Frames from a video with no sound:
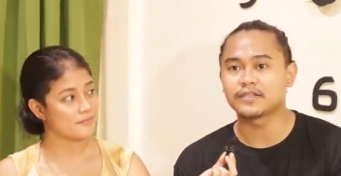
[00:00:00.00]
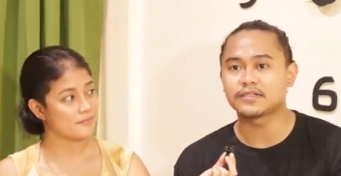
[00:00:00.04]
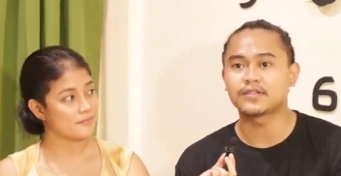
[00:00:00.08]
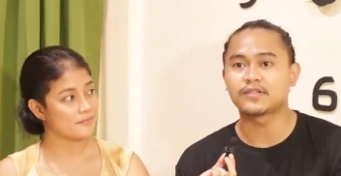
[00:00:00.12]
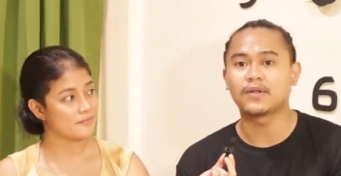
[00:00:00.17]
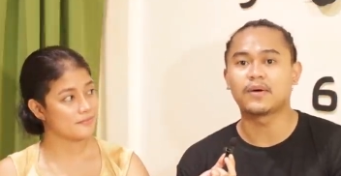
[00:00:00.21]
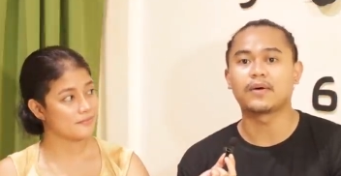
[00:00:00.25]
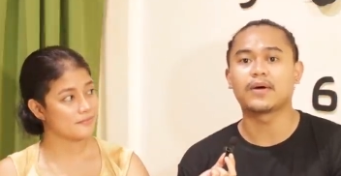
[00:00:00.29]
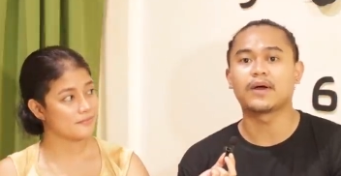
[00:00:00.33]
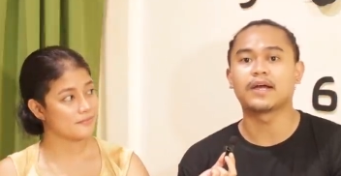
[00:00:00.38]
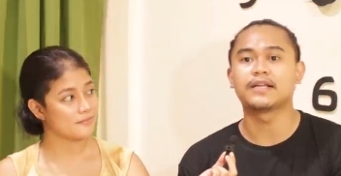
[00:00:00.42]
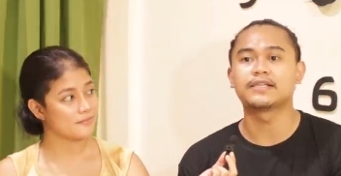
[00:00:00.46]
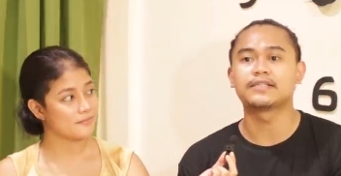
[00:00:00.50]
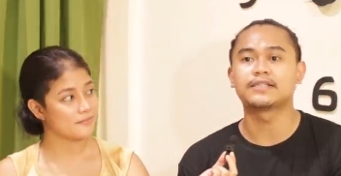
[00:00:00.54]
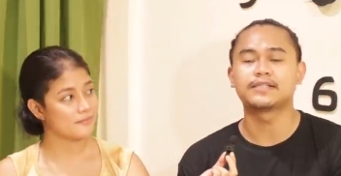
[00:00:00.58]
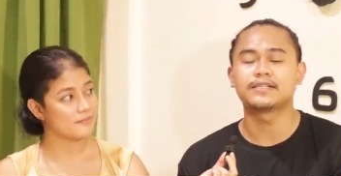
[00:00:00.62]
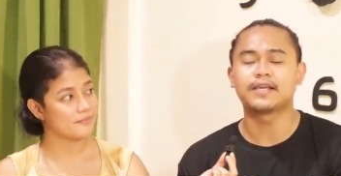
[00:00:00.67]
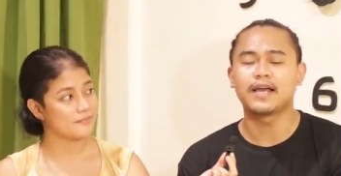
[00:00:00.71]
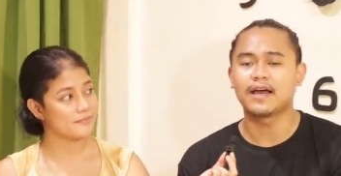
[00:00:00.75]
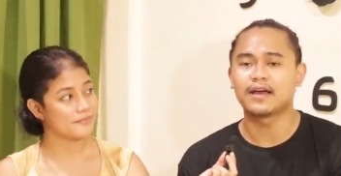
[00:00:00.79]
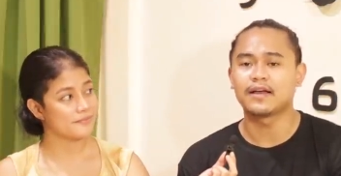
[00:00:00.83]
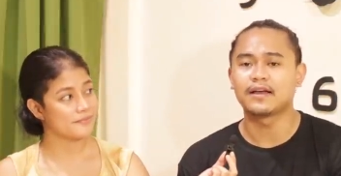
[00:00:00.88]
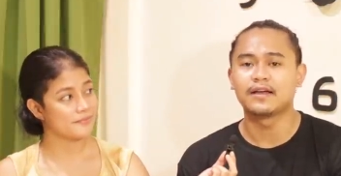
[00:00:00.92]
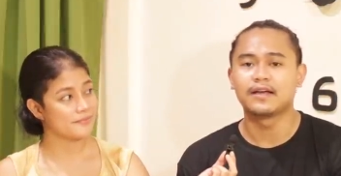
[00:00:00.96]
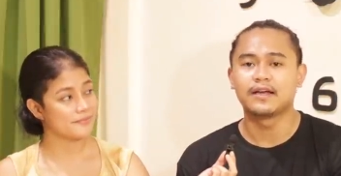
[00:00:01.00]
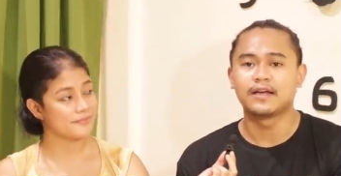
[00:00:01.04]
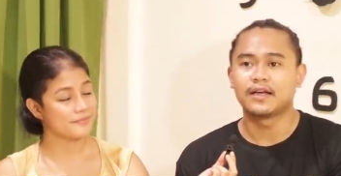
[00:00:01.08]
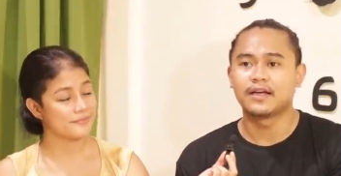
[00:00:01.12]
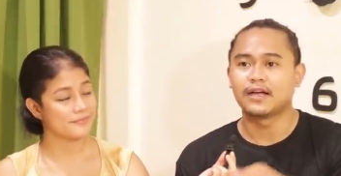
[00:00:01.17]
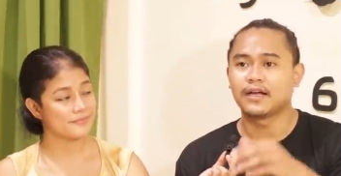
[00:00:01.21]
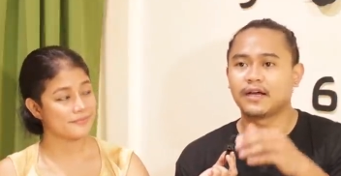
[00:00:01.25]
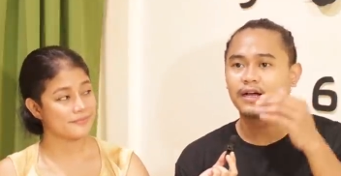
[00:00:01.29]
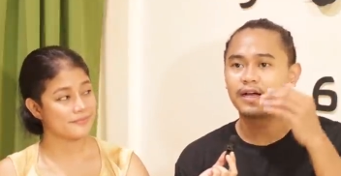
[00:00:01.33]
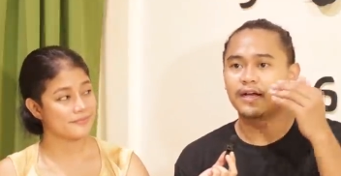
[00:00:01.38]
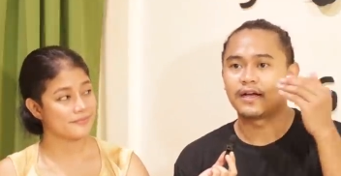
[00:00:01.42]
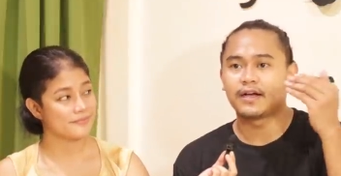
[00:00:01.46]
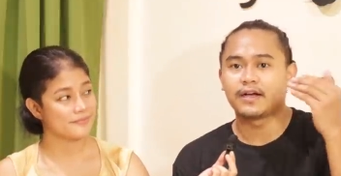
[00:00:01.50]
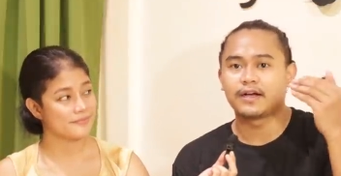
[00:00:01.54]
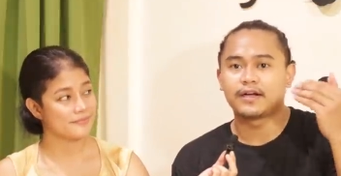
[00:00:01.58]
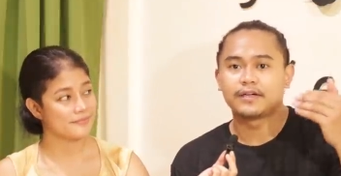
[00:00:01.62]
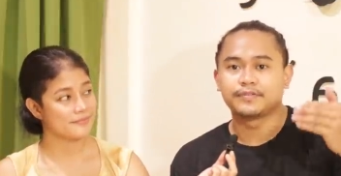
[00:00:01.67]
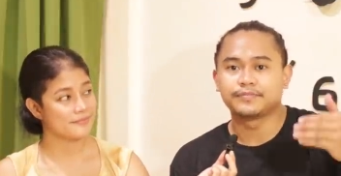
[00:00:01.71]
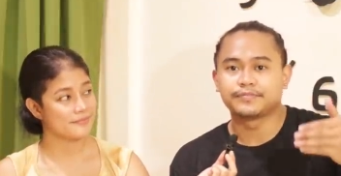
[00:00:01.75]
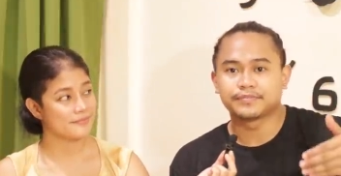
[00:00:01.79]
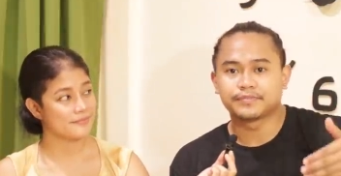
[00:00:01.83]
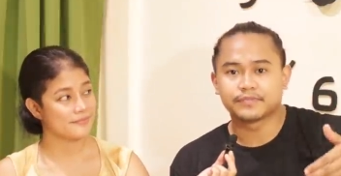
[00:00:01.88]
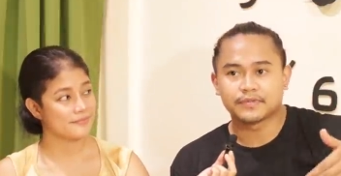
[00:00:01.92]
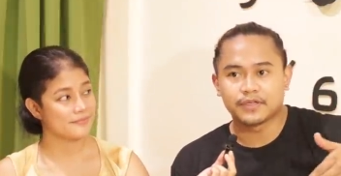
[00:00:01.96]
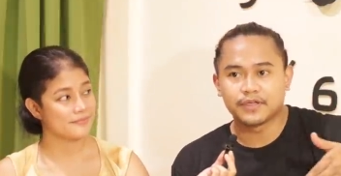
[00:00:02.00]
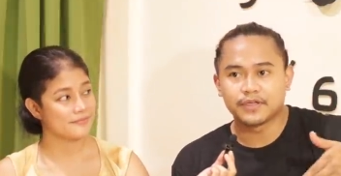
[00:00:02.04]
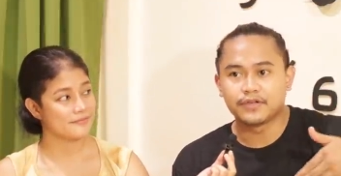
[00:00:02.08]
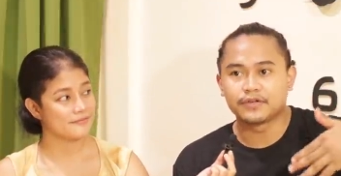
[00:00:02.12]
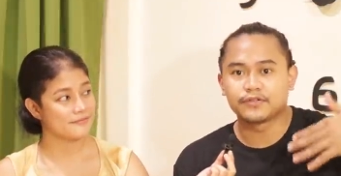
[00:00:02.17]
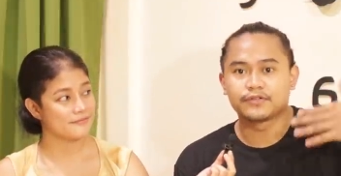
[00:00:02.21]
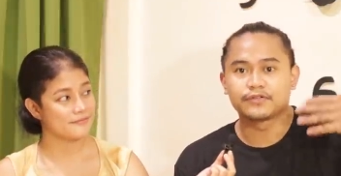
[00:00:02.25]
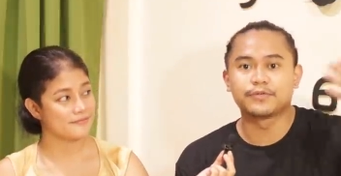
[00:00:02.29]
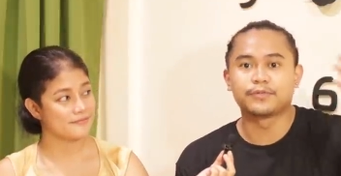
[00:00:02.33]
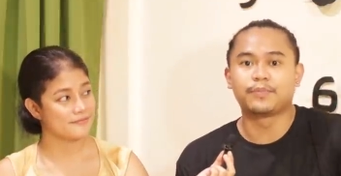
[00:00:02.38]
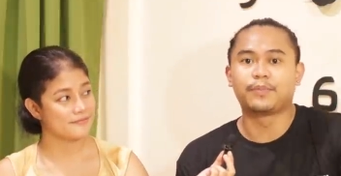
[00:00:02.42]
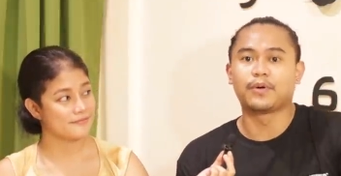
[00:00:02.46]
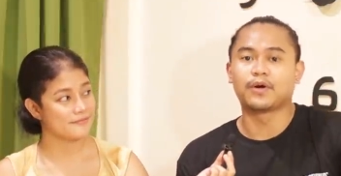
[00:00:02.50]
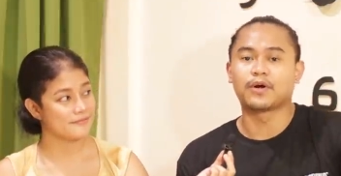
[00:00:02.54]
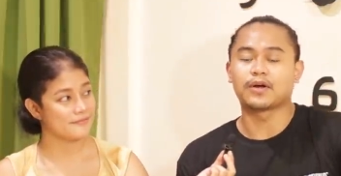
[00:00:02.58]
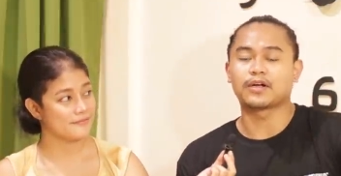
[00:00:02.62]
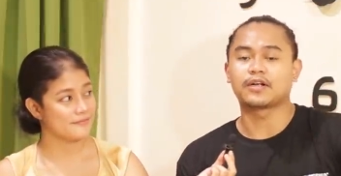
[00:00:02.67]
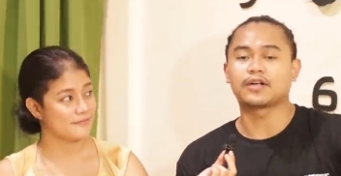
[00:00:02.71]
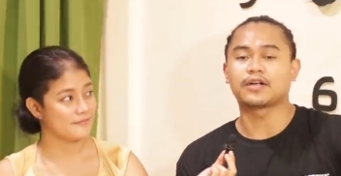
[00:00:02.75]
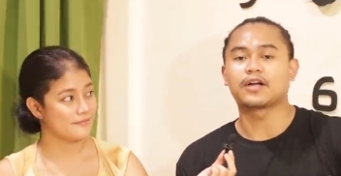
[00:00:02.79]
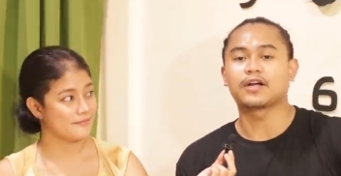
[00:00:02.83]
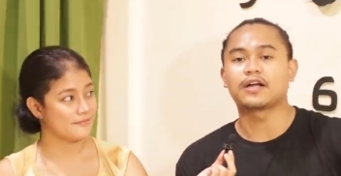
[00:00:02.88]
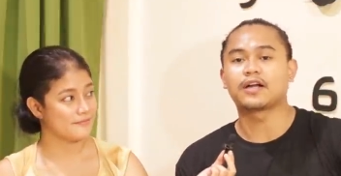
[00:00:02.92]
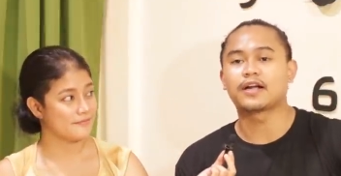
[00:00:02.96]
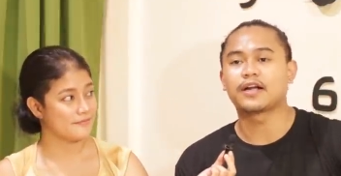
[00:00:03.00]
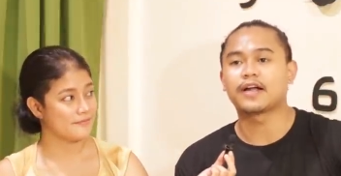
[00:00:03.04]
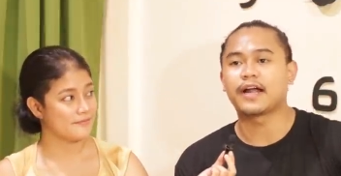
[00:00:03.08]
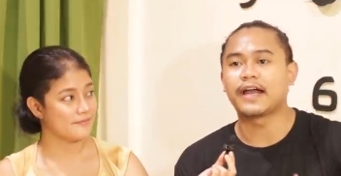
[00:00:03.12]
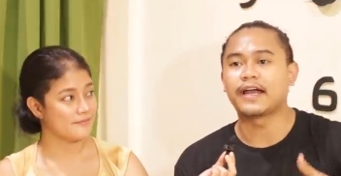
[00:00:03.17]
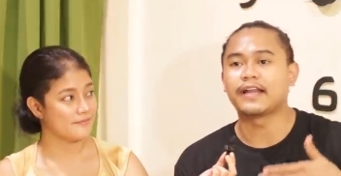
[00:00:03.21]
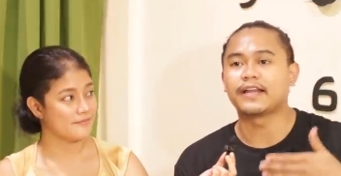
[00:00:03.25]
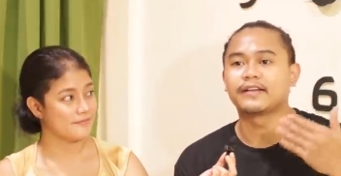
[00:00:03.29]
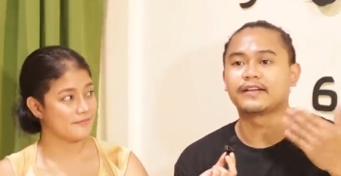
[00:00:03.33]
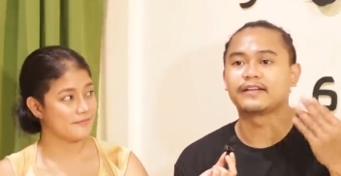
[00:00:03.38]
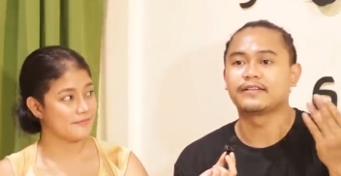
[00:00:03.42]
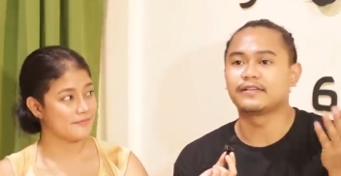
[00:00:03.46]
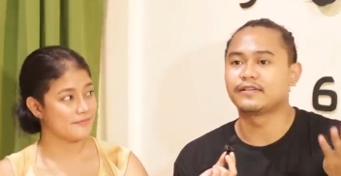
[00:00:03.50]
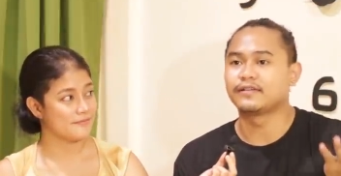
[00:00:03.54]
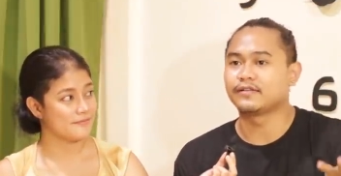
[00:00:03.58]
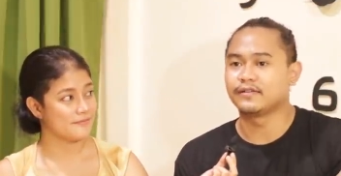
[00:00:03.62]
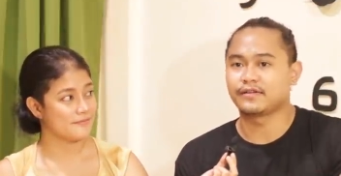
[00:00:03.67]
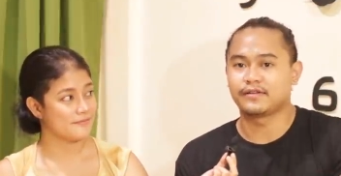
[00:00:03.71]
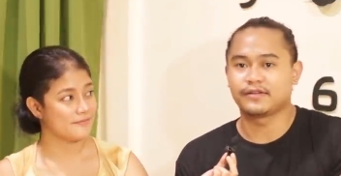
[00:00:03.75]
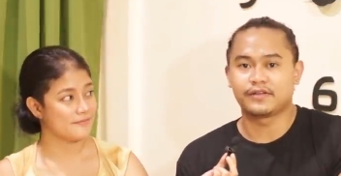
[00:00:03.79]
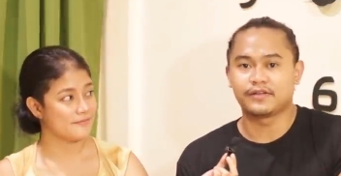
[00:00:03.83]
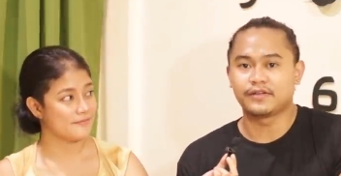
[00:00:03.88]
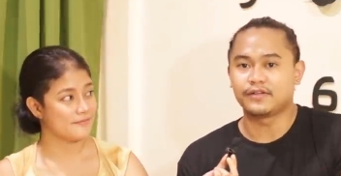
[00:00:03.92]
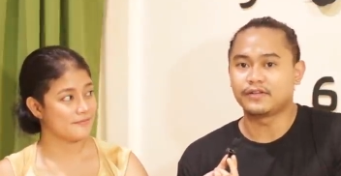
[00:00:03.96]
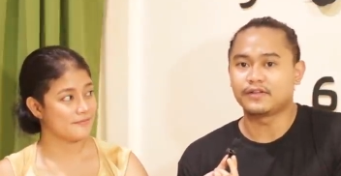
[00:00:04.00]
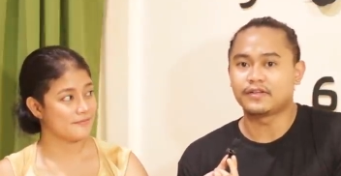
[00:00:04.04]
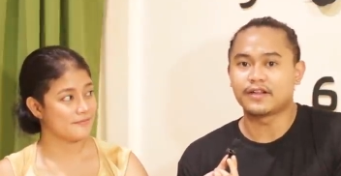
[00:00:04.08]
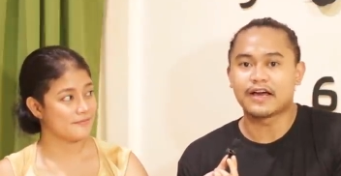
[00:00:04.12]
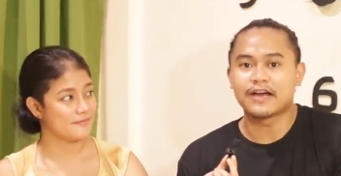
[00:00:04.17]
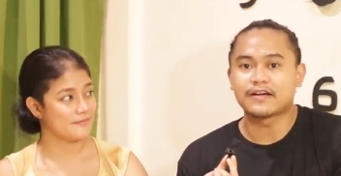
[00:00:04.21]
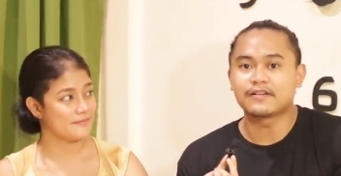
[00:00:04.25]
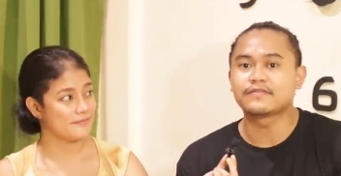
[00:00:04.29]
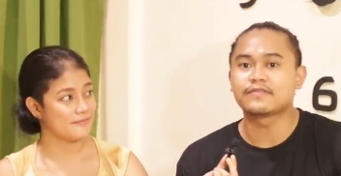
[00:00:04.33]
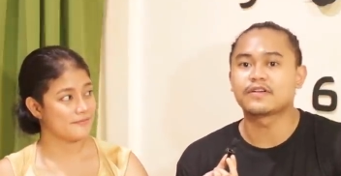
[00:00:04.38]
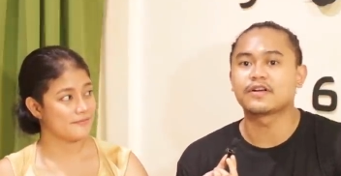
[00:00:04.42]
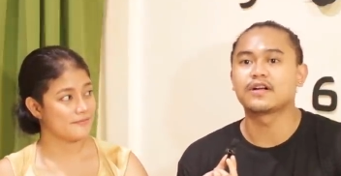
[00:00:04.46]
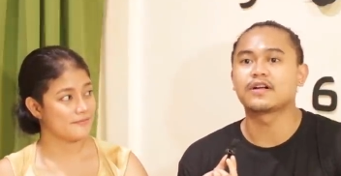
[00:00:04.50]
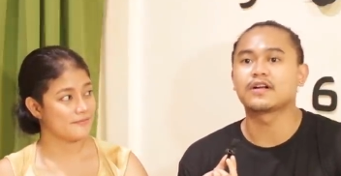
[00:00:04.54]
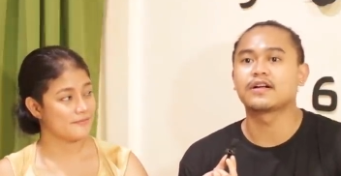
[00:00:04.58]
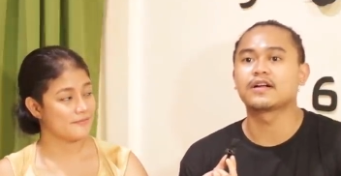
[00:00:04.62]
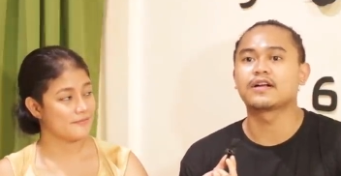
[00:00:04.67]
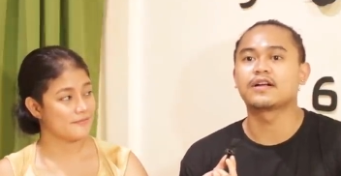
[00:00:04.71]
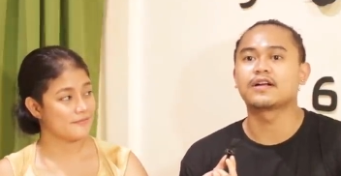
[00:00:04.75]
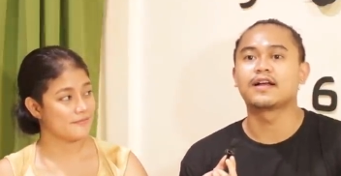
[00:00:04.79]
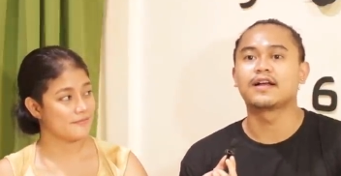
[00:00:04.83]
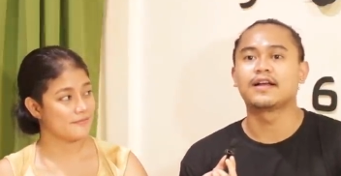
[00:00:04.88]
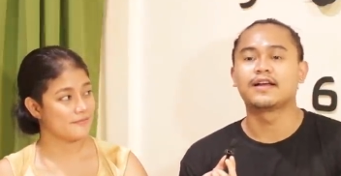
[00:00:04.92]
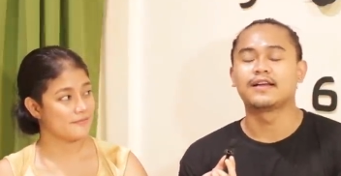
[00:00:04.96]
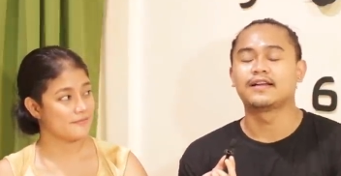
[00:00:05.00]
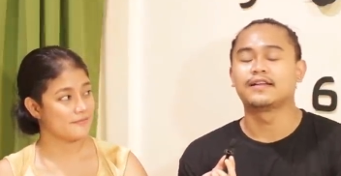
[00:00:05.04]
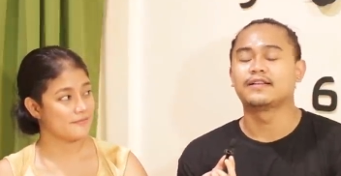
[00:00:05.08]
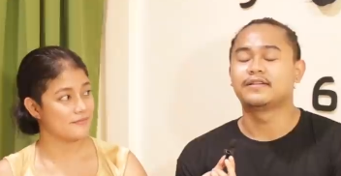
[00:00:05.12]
Speaker 1: as long as yeah um you support her and you love her.